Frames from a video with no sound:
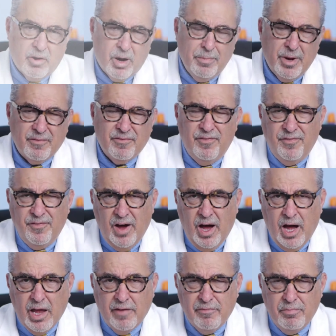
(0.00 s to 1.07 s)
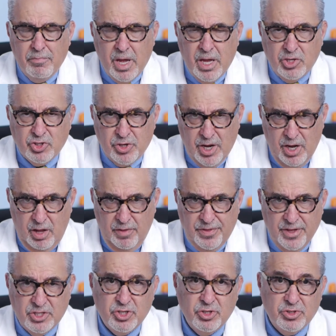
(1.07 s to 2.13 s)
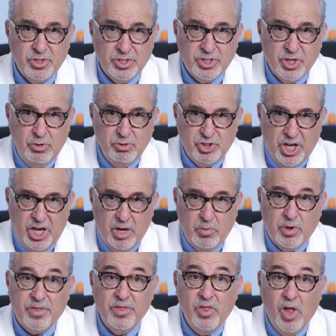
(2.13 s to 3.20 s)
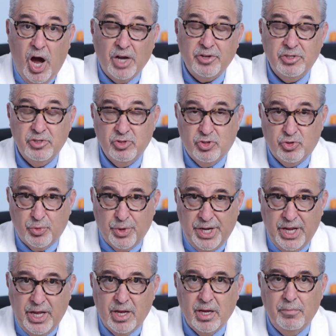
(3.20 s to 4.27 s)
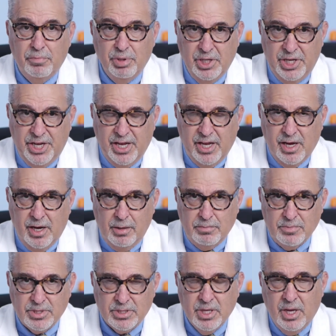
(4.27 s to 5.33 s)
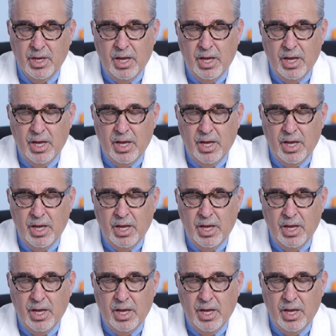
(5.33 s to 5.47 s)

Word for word: are about five major health issues associated with not treating bleeding gums.